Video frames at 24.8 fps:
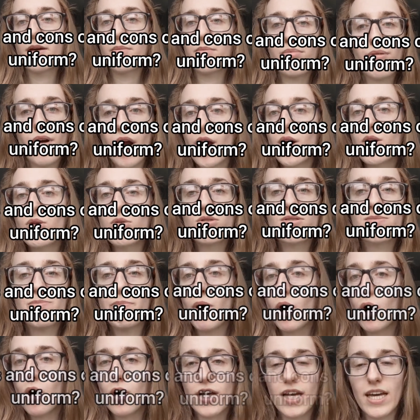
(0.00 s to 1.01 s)
Pros,
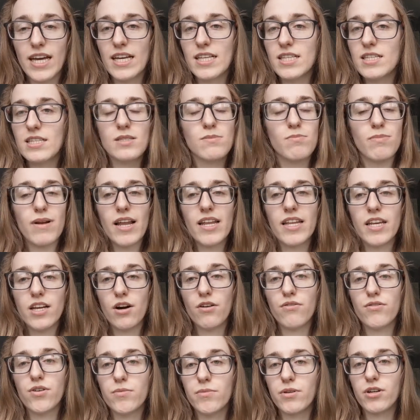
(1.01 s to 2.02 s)
pockets, there's plenty
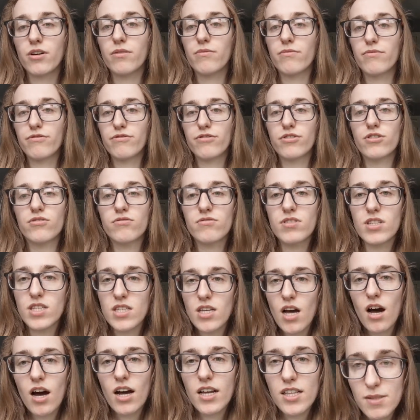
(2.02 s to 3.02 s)
of them. You've got them front,
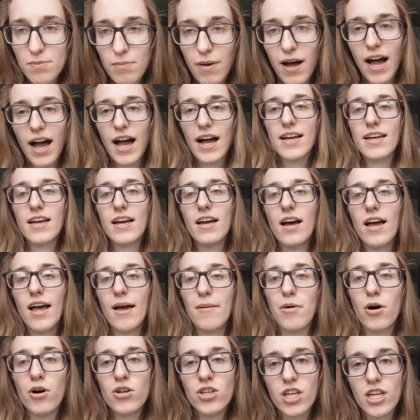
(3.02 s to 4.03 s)
sides, back,
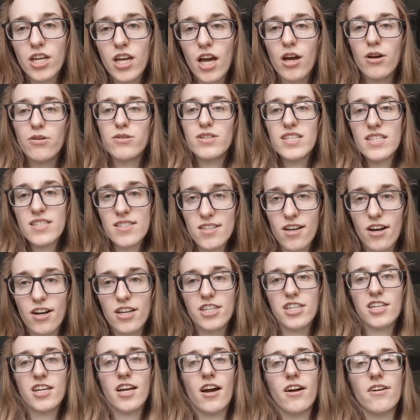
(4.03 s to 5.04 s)
on your coat,
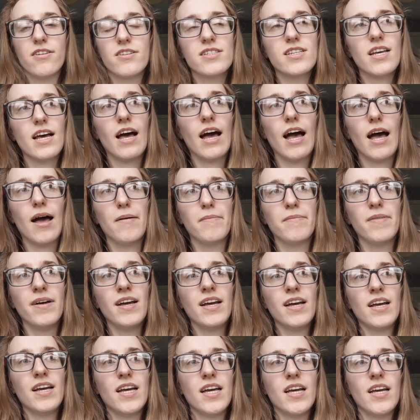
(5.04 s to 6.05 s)
inside your coat.
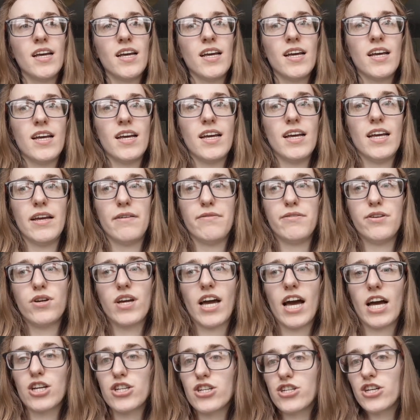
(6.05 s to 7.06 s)
If you
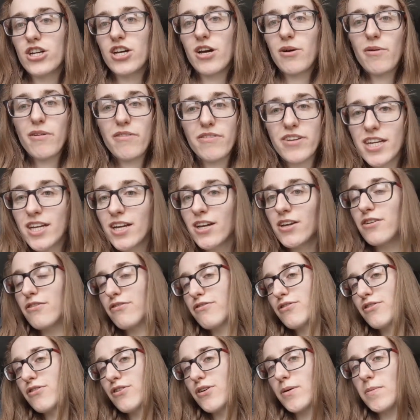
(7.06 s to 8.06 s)
get a shirt with your
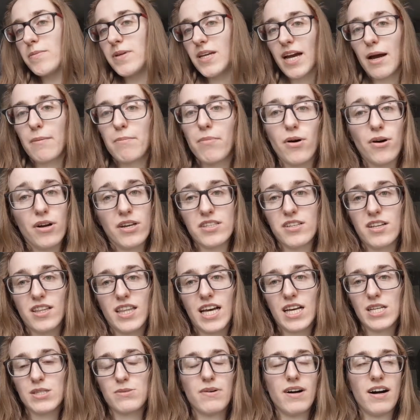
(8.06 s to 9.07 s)
uniform, you get pockets on
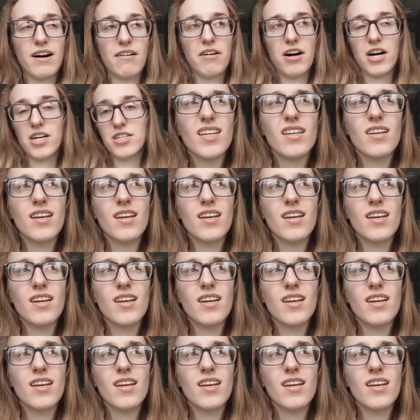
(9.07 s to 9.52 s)
that as well.